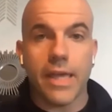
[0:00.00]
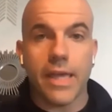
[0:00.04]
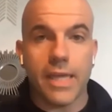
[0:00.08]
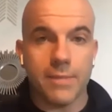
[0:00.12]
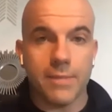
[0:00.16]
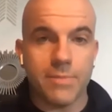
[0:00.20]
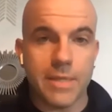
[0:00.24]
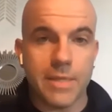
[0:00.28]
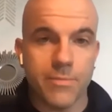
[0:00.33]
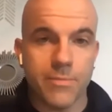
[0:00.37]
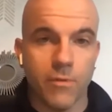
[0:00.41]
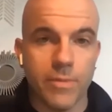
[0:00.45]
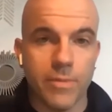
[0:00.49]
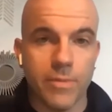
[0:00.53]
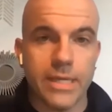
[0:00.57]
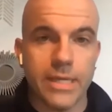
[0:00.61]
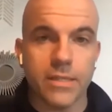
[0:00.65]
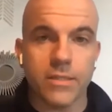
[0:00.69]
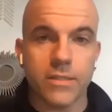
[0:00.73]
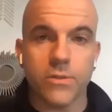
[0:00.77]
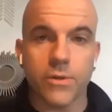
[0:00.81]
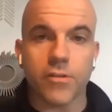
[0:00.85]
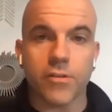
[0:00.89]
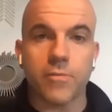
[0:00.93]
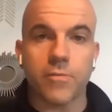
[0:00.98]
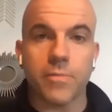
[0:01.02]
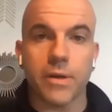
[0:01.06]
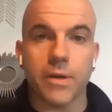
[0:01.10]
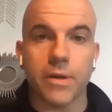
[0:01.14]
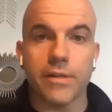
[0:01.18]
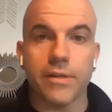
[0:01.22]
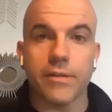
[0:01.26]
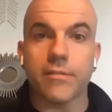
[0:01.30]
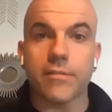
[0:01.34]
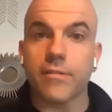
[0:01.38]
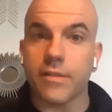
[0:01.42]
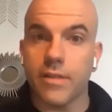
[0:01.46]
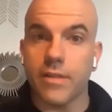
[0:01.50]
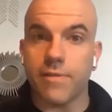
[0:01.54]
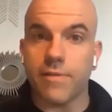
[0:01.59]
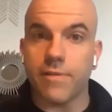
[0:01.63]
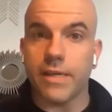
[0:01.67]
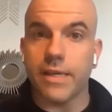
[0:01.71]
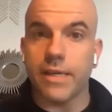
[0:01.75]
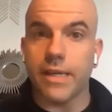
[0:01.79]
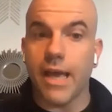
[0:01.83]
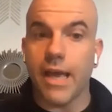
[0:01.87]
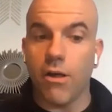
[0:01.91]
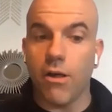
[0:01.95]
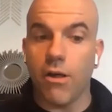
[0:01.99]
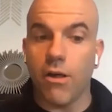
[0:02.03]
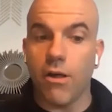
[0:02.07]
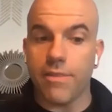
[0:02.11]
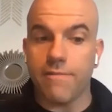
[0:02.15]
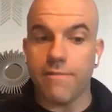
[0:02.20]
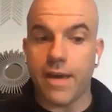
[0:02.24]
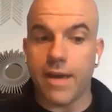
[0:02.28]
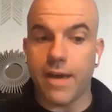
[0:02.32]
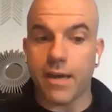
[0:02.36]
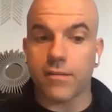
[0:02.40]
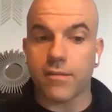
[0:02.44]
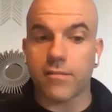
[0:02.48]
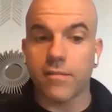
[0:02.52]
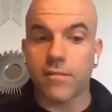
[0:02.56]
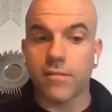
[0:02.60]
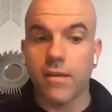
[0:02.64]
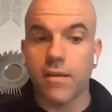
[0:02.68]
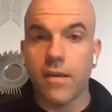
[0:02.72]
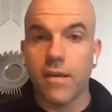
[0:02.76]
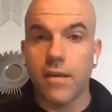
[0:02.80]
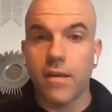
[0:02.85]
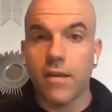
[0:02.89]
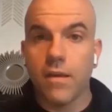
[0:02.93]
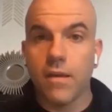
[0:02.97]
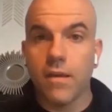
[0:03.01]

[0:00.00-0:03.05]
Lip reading: and people begin to experience significant health effects.